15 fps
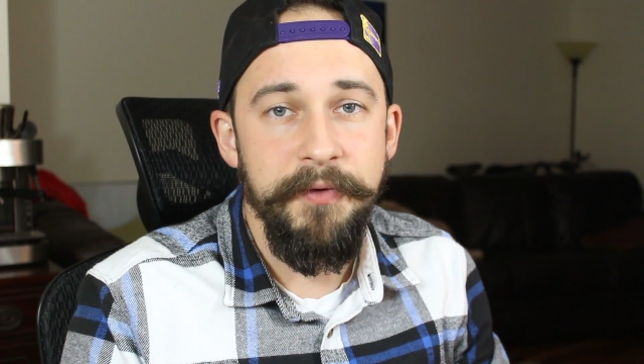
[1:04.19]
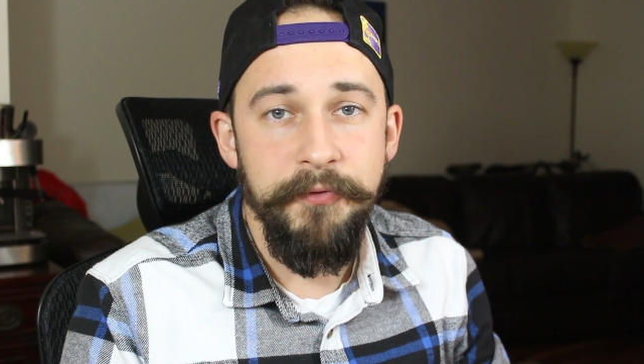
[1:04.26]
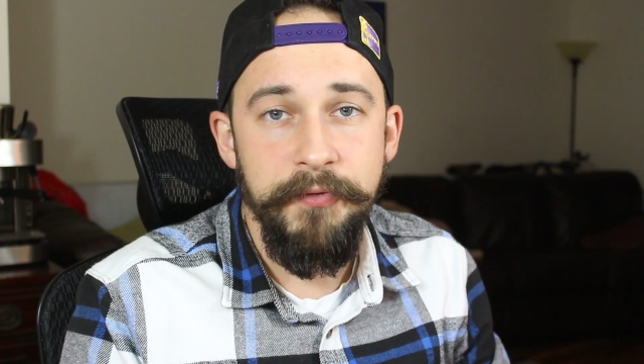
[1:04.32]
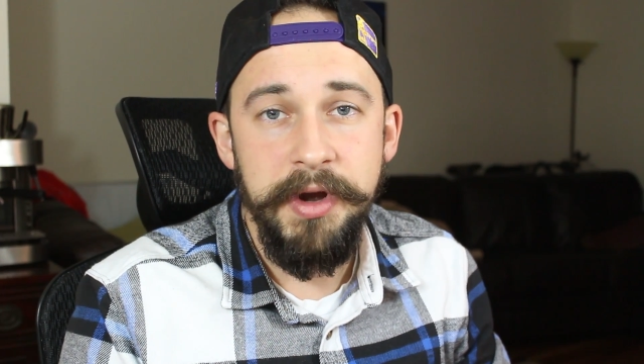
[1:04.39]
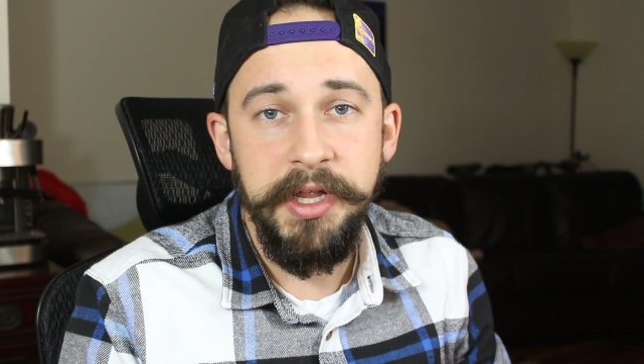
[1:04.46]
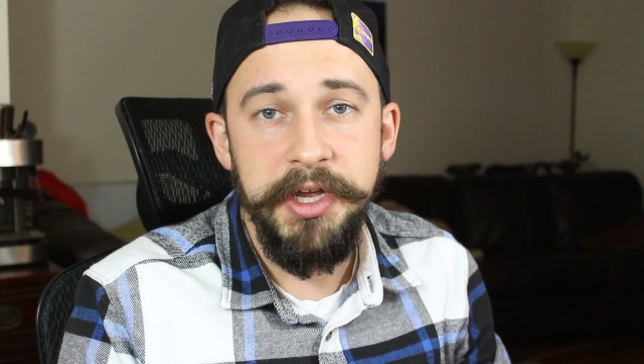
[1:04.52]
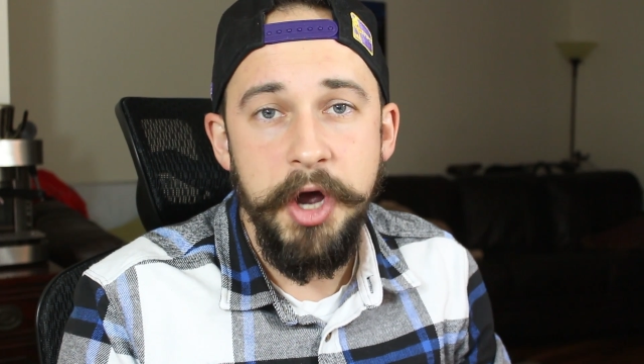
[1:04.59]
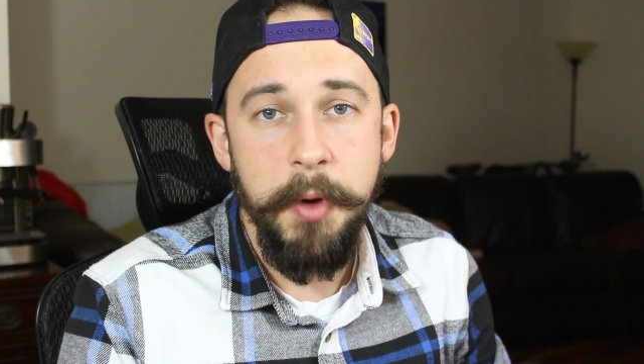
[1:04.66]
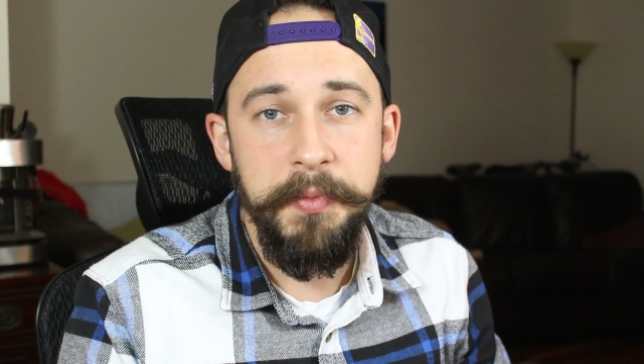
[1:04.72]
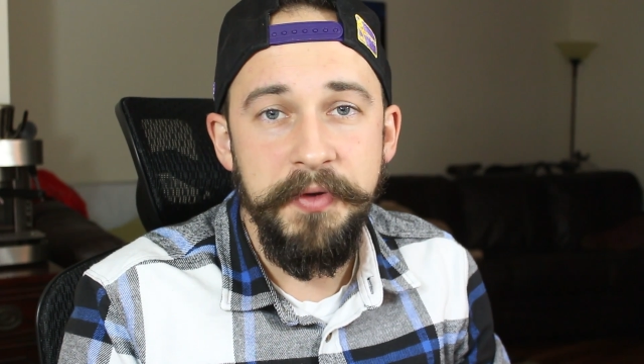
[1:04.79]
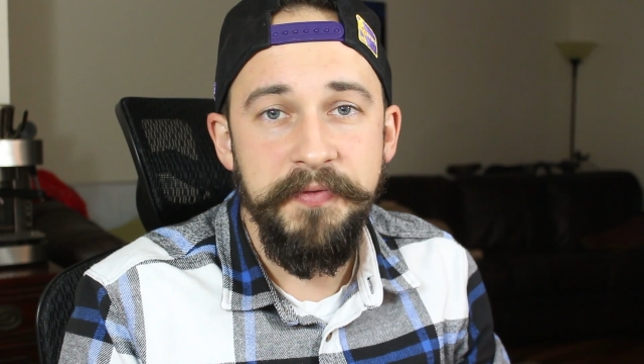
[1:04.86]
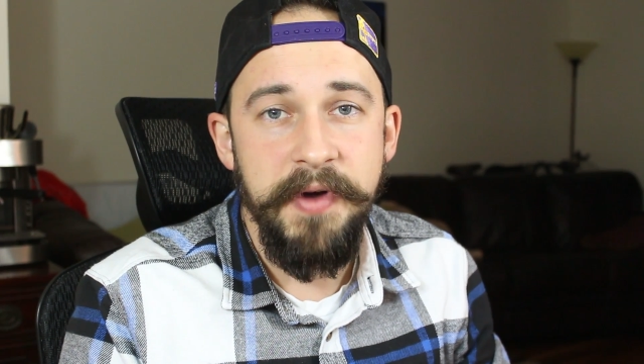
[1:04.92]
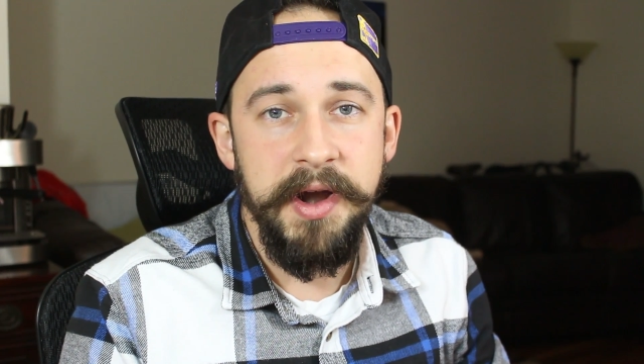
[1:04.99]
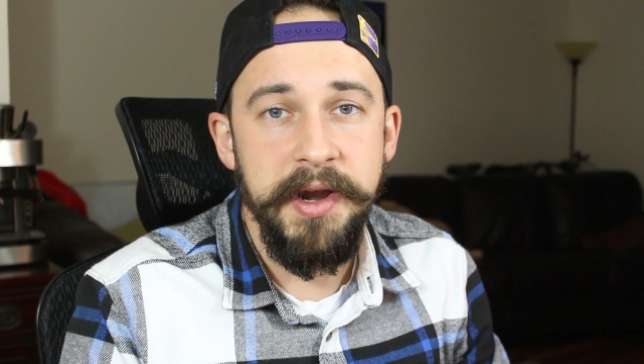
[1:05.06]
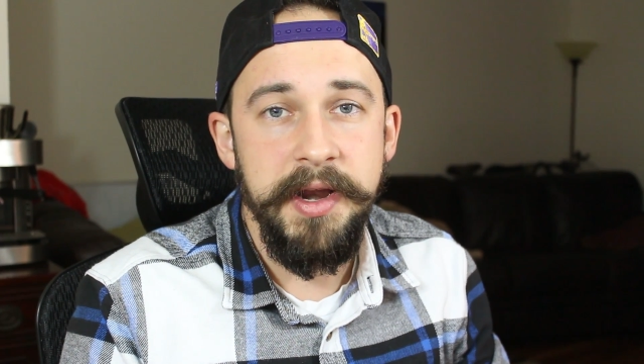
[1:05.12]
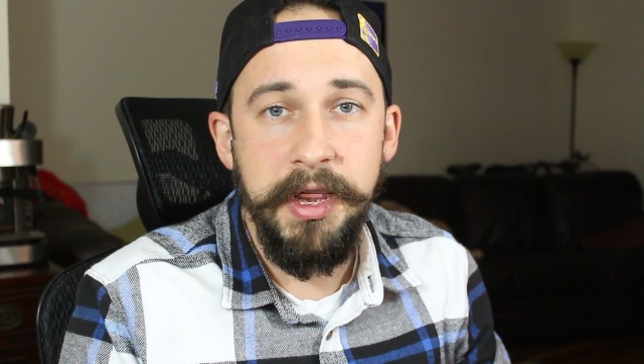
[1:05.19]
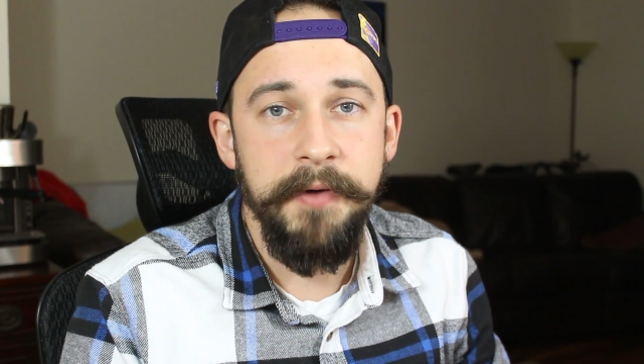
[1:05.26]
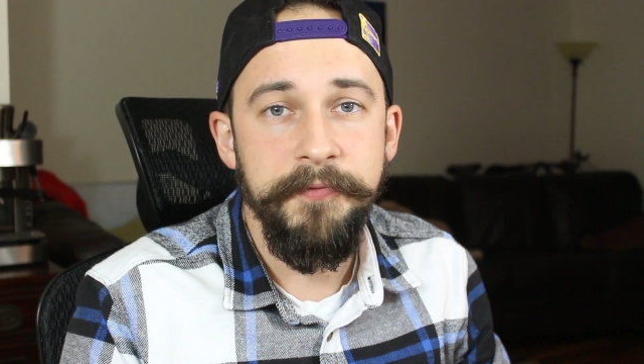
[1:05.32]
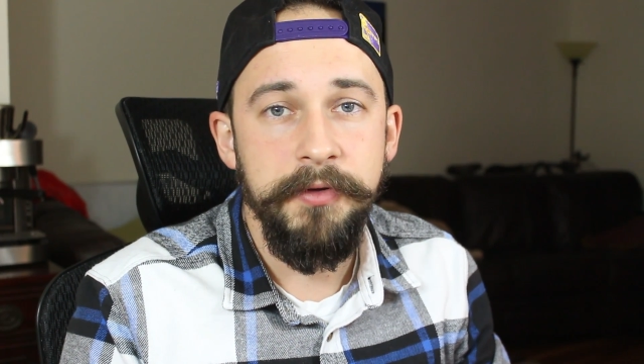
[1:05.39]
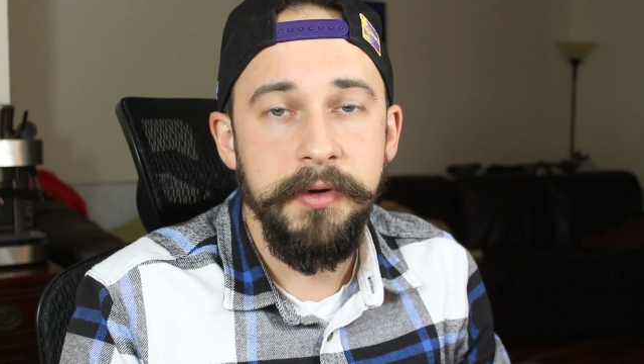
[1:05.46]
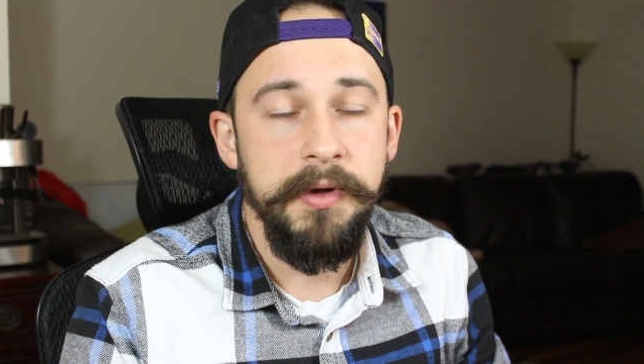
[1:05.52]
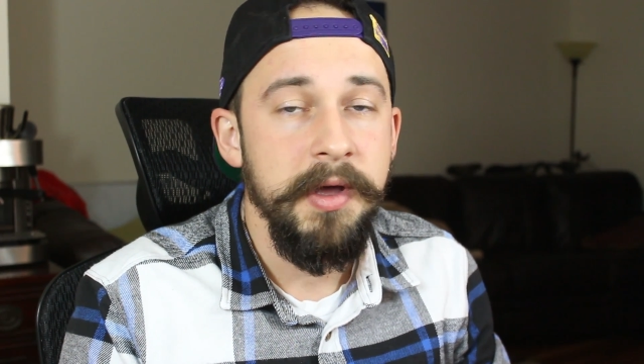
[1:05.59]
I really hope you found it
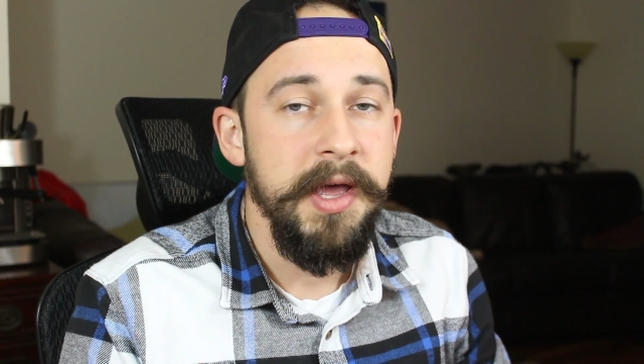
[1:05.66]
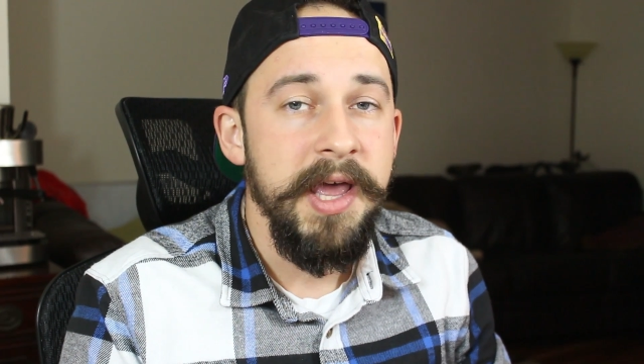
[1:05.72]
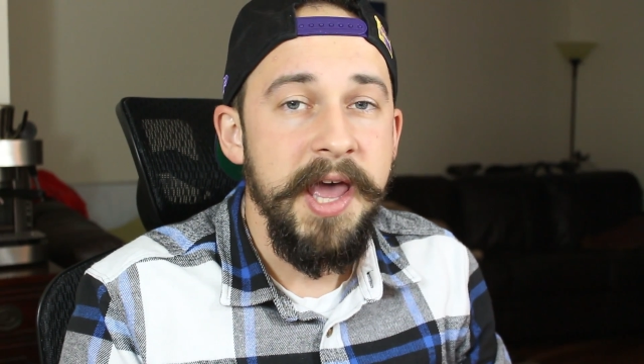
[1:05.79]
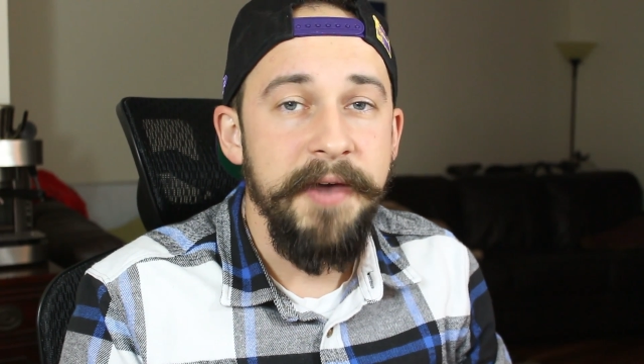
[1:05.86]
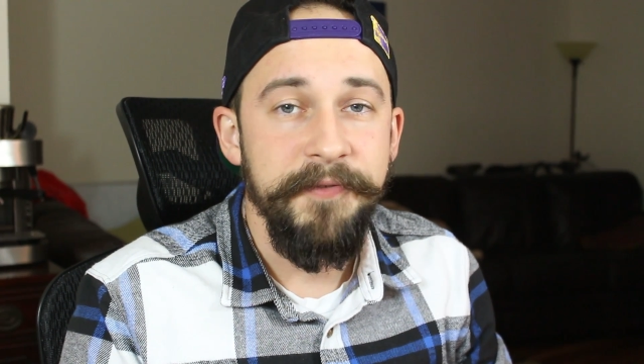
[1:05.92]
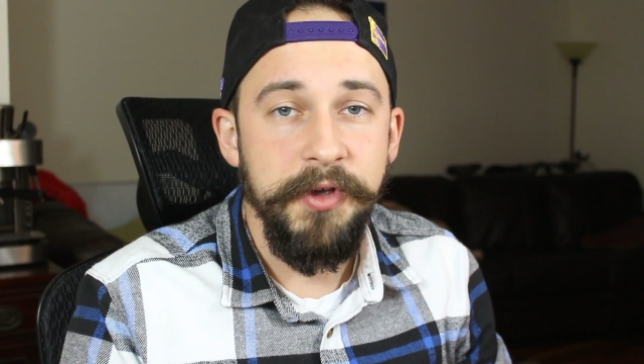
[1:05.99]
helpful.